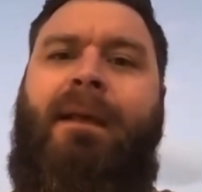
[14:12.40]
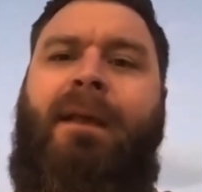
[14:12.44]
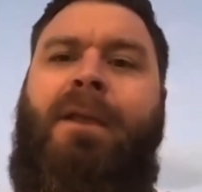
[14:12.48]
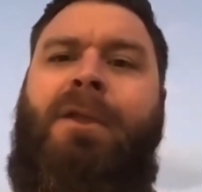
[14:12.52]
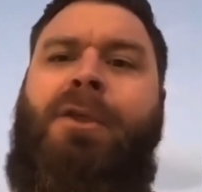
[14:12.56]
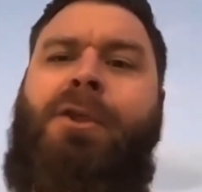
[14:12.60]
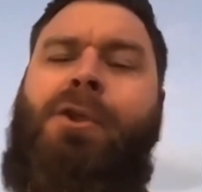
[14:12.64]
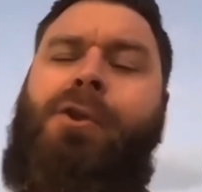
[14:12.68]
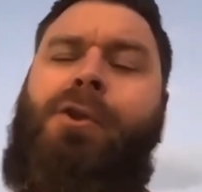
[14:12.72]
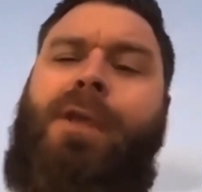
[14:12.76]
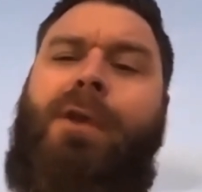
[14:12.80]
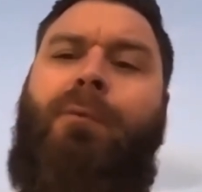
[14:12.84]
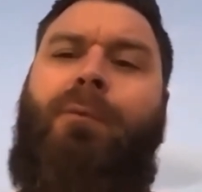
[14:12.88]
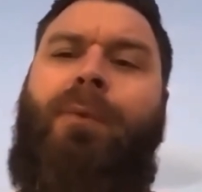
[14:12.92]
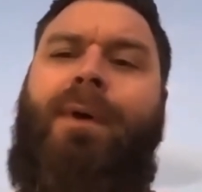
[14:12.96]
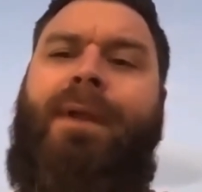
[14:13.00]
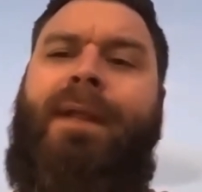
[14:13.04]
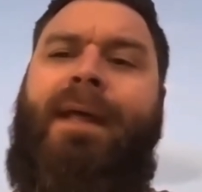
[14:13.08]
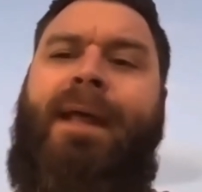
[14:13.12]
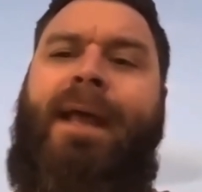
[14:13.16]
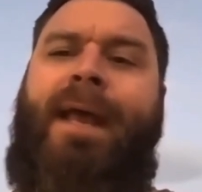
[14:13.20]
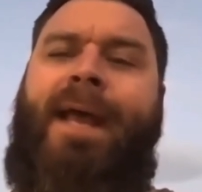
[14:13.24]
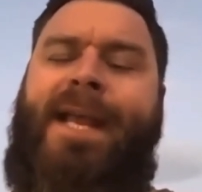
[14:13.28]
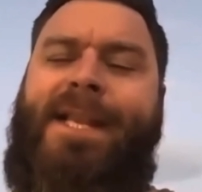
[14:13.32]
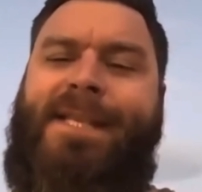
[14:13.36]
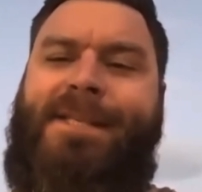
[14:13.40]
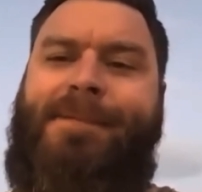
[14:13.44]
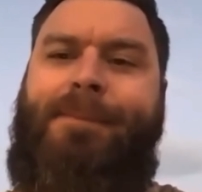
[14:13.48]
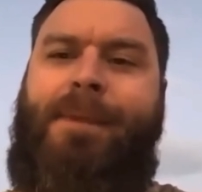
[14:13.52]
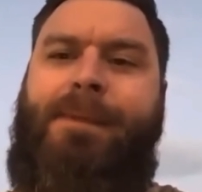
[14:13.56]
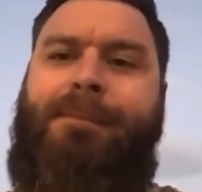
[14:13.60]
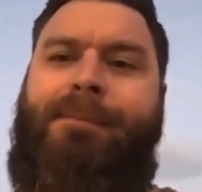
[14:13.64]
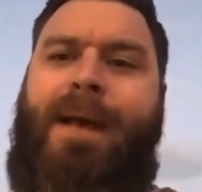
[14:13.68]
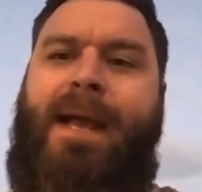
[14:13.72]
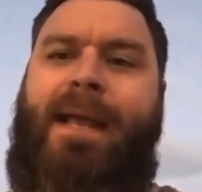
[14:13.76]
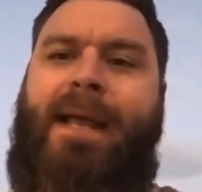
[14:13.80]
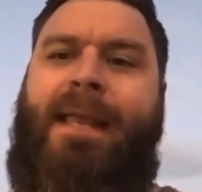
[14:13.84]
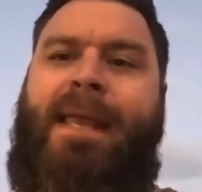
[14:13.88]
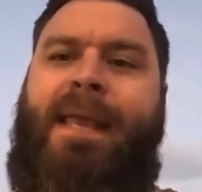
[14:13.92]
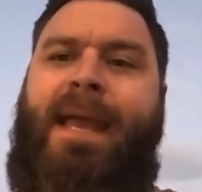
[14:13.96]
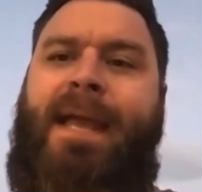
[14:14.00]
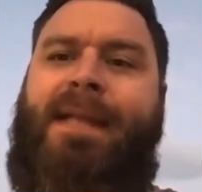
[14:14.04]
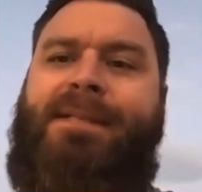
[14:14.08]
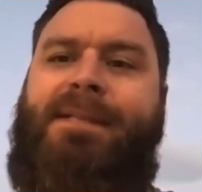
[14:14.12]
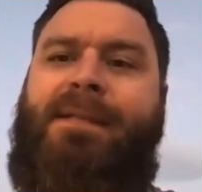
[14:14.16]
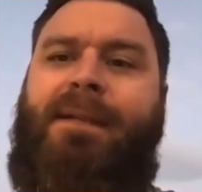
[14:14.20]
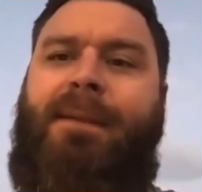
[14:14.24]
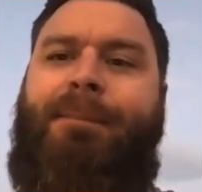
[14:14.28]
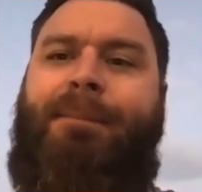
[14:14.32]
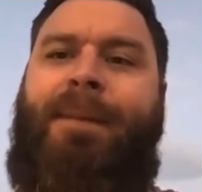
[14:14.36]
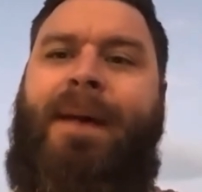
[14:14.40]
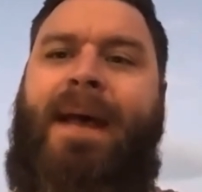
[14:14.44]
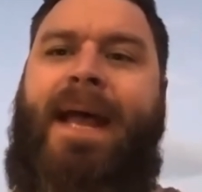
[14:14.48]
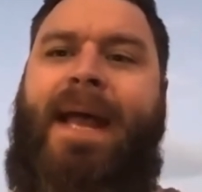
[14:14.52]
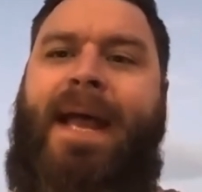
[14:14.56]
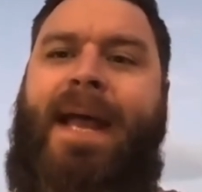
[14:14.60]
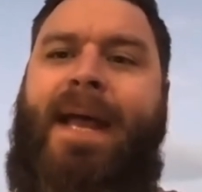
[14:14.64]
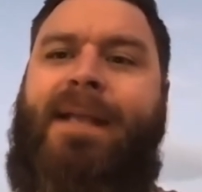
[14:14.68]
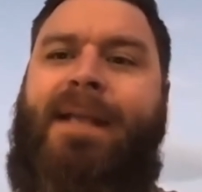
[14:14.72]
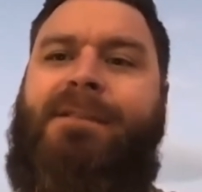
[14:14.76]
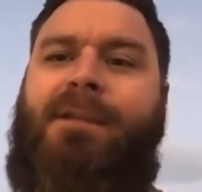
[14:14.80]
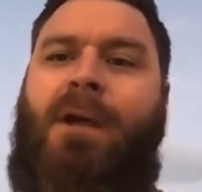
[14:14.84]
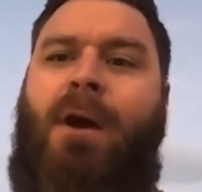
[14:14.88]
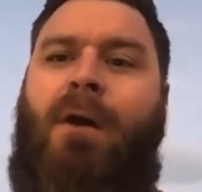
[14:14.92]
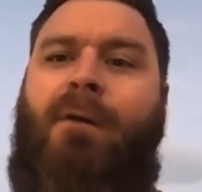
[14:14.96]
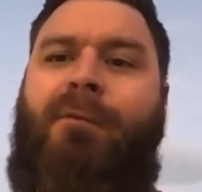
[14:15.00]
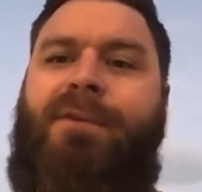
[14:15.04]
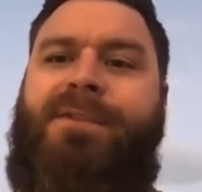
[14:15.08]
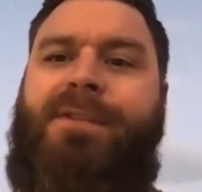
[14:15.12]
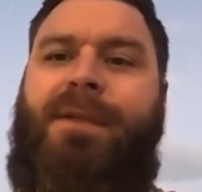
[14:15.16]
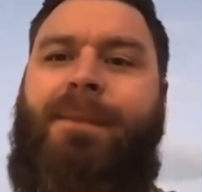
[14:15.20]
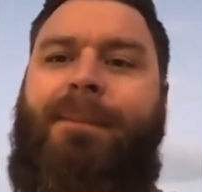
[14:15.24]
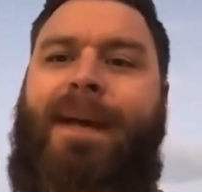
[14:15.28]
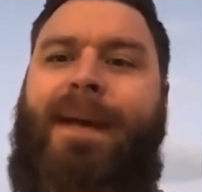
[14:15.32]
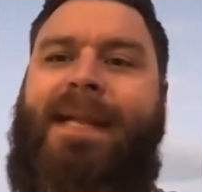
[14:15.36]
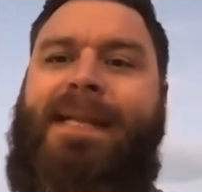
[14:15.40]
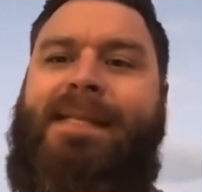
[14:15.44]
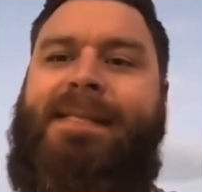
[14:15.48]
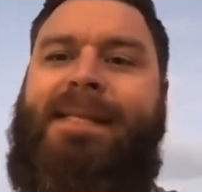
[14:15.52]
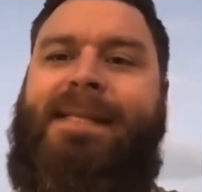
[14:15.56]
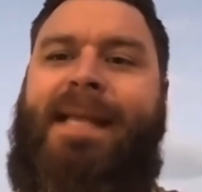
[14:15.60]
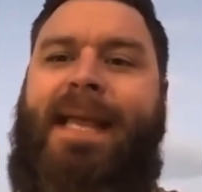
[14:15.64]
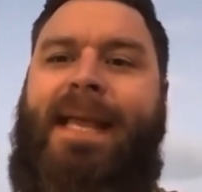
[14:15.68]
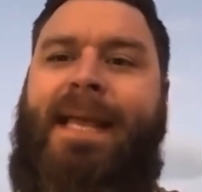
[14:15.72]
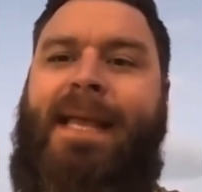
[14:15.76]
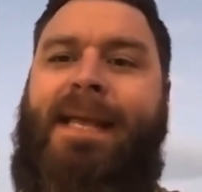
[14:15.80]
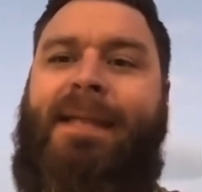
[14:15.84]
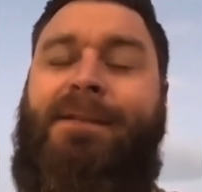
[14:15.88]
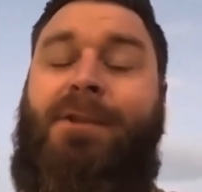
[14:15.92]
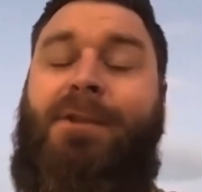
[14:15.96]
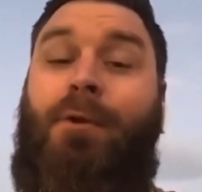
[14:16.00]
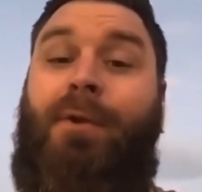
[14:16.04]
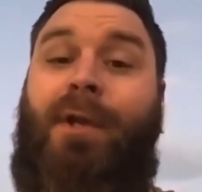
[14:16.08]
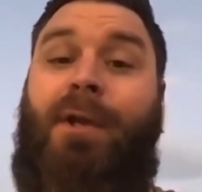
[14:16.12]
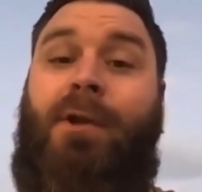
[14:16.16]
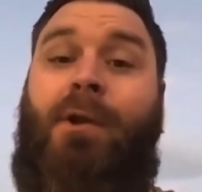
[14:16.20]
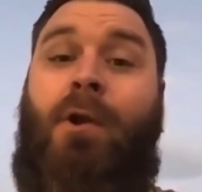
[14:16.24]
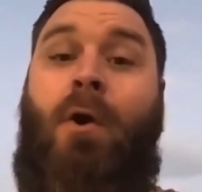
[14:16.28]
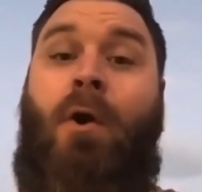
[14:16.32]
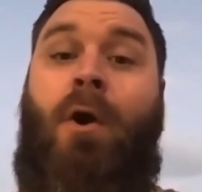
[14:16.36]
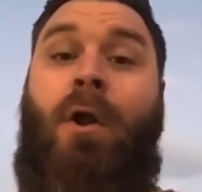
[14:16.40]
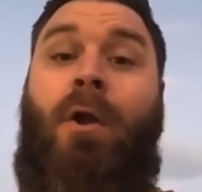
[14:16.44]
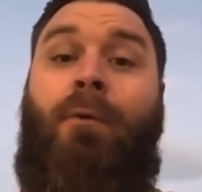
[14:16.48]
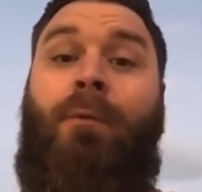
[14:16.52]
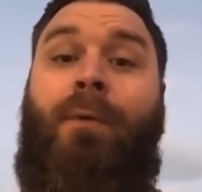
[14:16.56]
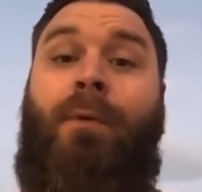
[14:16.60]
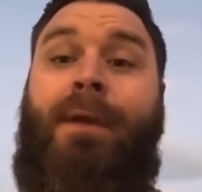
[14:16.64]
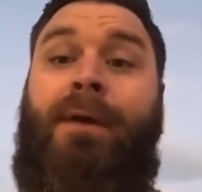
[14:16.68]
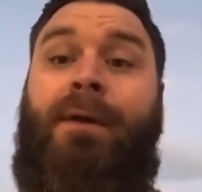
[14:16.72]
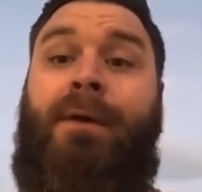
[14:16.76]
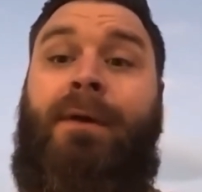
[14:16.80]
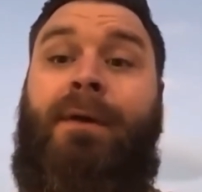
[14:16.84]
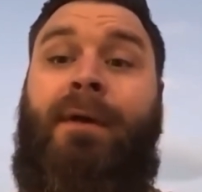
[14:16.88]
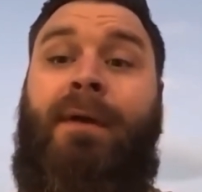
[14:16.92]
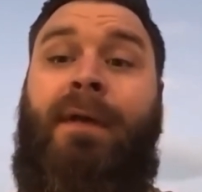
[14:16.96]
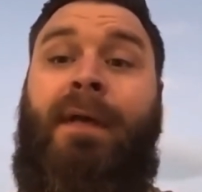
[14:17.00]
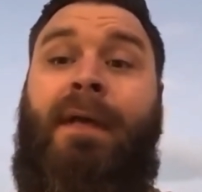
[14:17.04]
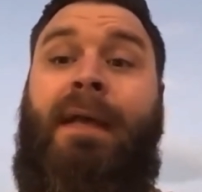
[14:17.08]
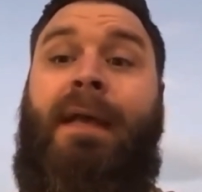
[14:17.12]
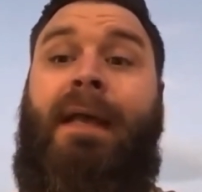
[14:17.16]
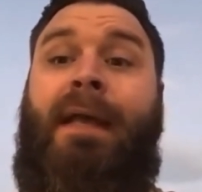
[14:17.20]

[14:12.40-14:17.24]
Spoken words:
You can win an ESPY by catching a pass over somebody's head, doing a cartwheel,